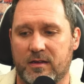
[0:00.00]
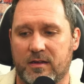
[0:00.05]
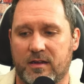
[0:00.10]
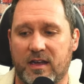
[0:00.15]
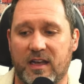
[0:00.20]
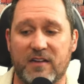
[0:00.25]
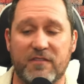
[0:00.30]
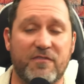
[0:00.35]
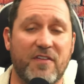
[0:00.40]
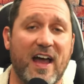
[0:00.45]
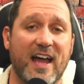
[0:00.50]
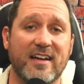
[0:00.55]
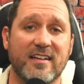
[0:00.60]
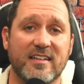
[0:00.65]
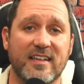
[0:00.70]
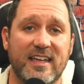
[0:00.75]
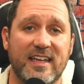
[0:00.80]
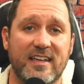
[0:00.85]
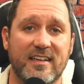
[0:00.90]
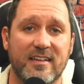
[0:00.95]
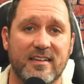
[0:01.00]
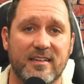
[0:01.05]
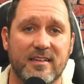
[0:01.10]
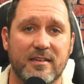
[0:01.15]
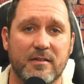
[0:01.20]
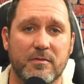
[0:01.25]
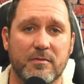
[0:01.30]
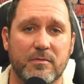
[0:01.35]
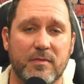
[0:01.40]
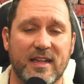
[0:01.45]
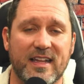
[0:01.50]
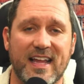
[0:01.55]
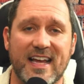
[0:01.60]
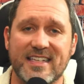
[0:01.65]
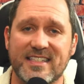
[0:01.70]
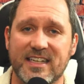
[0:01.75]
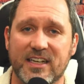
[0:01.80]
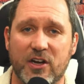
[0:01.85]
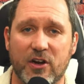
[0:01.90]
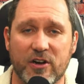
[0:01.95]
And finally, my
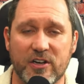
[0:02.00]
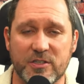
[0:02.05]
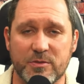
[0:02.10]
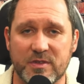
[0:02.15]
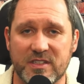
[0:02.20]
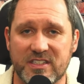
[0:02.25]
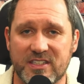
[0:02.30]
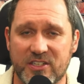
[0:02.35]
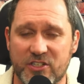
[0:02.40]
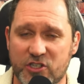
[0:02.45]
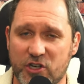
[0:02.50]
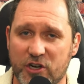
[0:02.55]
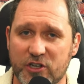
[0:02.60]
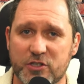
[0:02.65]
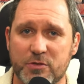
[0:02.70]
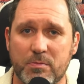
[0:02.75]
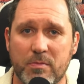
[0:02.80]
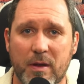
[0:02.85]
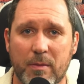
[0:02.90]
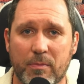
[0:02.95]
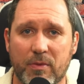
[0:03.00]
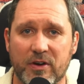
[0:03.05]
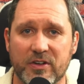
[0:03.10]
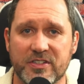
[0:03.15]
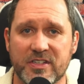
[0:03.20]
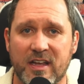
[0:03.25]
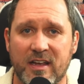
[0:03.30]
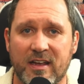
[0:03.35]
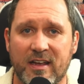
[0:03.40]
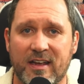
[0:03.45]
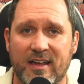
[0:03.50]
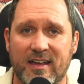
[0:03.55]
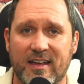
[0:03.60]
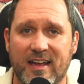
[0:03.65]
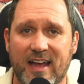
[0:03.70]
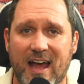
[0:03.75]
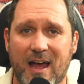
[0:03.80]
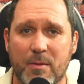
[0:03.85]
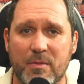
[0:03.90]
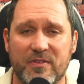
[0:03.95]
last encouragement is to church members.
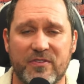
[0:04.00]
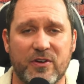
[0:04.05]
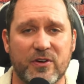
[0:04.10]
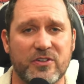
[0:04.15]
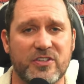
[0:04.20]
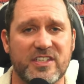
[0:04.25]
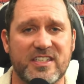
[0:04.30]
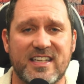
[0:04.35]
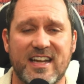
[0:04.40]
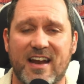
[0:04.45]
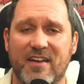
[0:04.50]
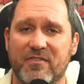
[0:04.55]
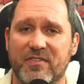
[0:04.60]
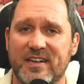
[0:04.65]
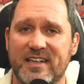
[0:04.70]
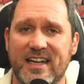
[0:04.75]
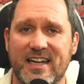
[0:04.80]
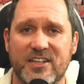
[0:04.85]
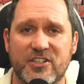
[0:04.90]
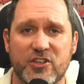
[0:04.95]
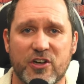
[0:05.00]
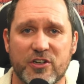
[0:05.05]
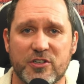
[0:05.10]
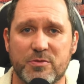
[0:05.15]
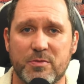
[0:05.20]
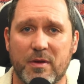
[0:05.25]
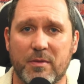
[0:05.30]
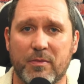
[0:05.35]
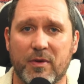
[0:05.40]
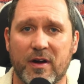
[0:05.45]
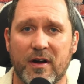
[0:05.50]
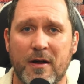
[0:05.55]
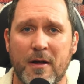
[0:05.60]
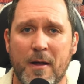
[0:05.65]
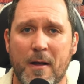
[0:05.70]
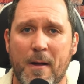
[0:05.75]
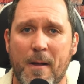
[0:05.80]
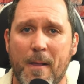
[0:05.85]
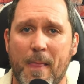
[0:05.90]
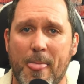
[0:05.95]
If you're just an everyday church member,
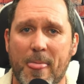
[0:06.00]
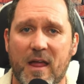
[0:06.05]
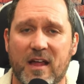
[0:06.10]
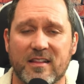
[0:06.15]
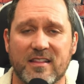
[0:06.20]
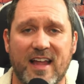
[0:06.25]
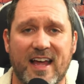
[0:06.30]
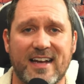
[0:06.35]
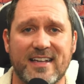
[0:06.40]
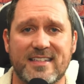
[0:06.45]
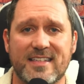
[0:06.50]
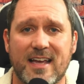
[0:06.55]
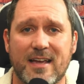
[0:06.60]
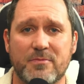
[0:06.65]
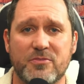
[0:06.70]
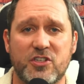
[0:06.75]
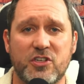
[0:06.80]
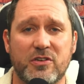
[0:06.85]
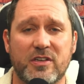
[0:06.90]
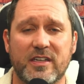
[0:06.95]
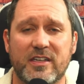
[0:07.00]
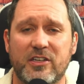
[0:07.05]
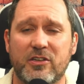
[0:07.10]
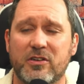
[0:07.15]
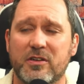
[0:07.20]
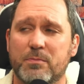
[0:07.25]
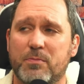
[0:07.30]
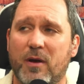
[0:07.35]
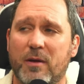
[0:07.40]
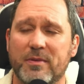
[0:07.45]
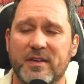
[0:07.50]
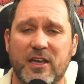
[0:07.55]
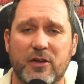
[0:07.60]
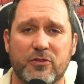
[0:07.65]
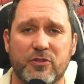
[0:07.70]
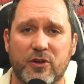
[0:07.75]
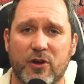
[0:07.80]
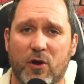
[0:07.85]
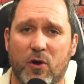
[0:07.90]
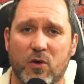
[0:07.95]
a lot of times you could probably go
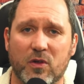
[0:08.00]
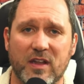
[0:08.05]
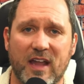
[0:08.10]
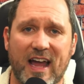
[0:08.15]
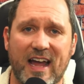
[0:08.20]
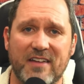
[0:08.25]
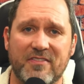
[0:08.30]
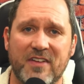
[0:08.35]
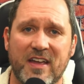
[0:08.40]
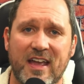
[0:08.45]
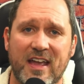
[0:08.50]
through your whole life